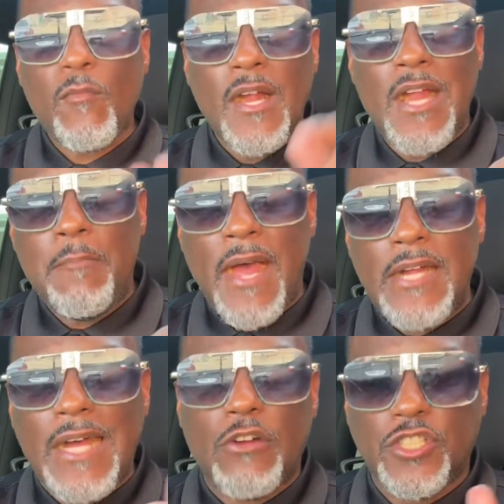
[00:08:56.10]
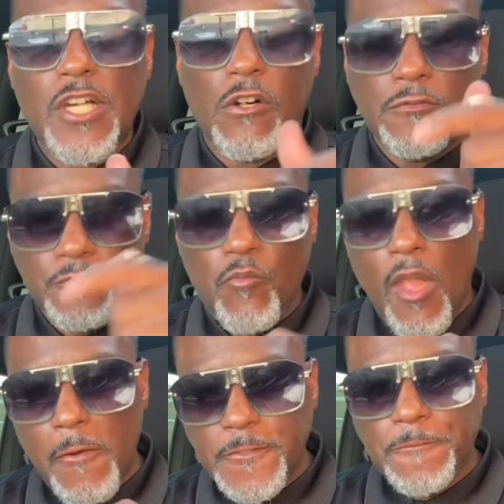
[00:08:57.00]
Not bad. The outer shell
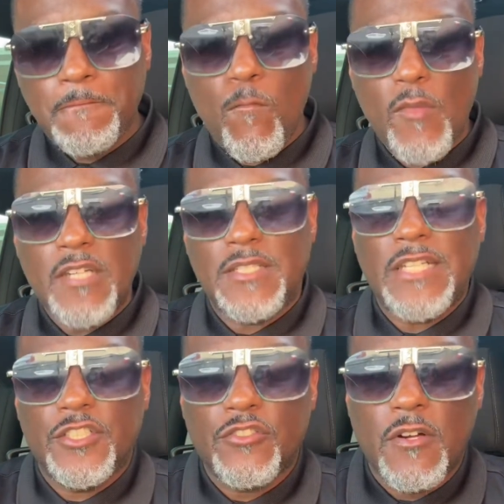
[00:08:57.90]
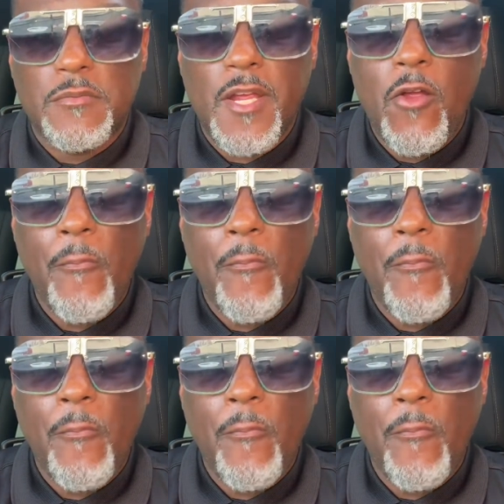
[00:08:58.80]
is nice and crispy,